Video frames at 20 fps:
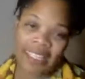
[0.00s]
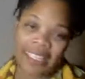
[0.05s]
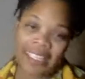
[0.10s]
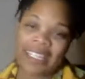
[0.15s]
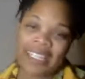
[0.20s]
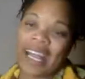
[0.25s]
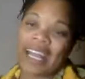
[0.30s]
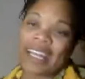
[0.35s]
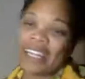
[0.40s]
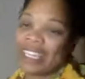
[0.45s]

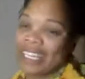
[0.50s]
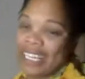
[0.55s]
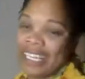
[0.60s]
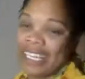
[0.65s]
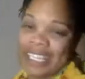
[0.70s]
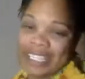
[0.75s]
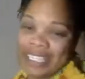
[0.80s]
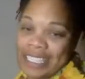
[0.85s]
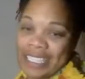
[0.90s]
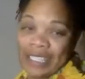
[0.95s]
not on
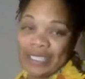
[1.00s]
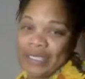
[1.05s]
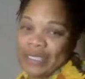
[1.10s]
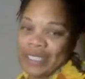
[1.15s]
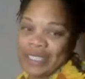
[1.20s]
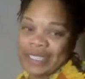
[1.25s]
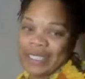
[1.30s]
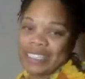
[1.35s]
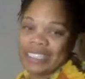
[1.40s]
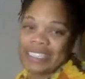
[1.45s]
this,
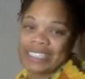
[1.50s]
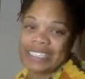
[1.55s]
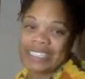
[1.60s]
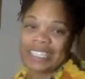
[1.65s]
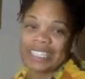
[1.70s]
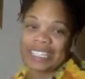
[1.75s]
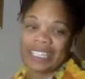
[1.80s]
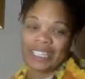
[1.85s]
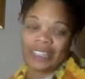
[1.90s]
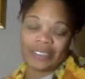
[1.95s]
no, because
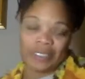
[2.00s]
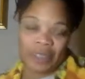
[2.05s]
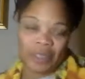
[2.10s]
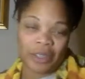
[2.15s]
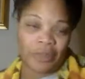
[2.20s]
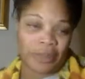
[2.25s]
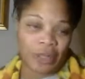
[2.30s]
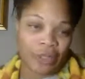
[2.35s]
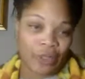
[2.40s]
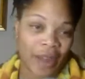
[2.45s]
then they'll be
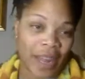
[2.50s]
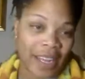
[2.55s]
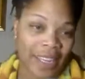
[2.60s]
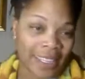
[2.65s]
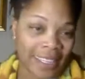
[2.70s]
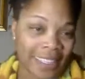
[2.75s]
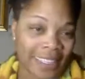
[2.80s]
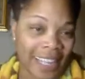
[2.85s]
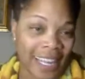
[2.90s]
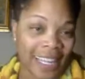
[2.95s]
trying
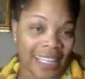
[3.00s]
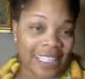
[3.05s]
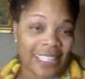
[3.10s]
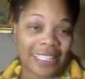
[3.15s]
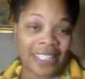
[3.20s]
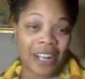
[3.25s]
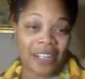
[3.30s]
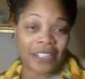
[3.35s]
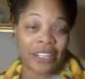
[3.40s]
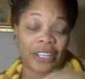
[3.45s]
to like
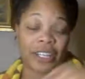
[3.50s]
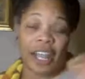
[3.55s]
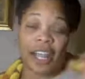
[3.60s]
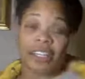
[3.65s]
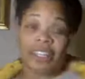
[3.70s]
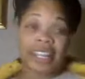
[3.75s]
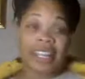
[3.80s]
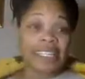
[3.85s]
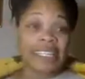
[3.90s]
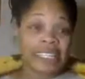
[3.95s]
start.
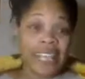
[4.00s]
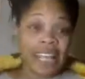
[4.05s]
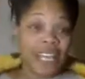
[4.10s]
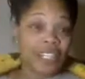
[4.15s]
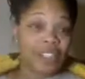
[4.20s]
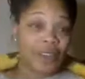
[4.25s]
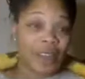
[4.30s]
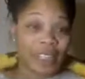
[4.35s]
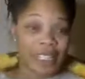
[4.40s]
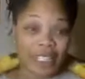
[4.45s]
They stay
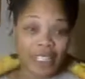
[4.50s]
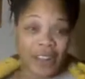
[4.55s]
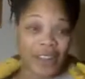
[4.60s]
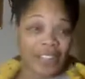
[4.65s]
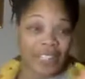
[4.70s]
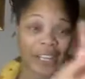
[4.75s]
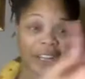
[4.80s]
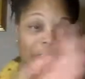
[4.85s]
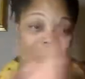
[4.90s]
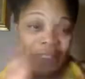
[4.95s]
trying to
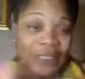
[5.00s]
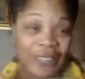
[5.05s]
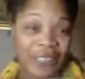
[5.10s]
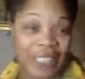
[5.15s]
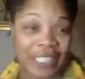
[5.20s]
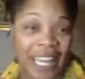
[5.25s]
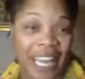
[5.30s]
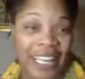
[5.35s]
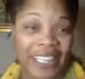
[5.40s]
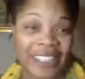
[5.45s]
start their own
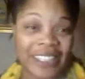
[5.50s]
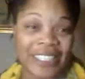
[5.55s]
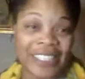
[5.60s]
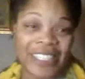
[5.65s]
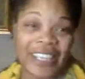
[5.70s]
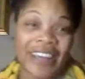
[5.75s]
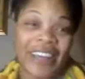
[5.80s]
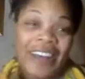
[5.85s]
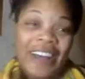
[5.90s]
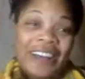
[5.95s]
channel.
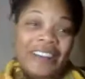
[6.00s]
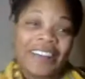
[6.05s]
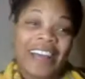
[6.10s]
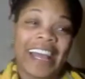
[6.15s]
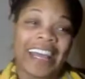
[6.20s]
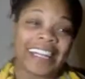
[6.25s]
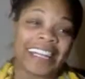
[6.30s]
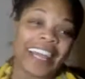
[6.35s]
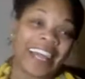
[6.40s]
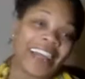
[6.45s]
So I'm
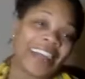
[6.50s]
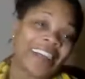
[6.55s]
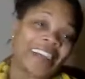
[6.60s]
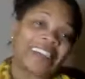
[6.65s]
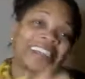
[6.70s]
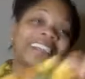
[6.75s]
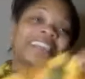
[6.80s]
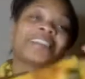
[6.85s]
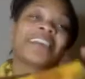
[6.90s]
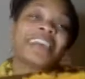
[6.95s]
like, no,
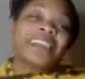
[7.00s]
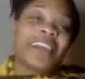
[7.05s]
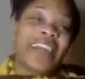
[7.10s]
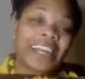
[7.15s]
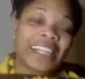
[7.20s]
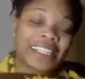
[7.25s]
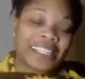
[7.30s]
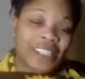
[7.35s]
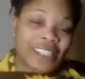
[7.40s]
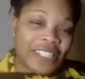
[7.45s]
because if they know how
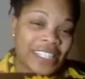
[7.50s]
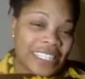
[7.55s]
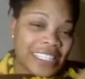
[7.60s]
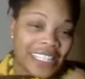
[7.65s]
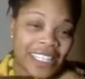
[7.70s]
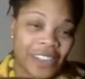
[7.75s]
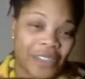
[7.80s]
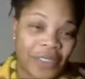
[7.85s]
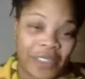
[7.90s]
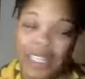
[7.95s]
to do this,
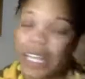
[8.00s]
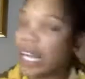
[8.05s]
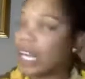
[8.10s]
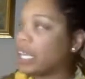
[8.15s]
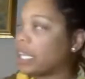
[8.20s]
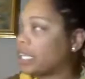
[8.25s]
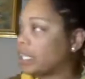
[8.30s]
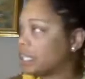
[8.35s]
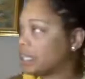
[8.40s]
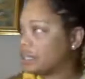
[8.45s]
then they'll be
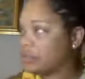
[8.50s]
like,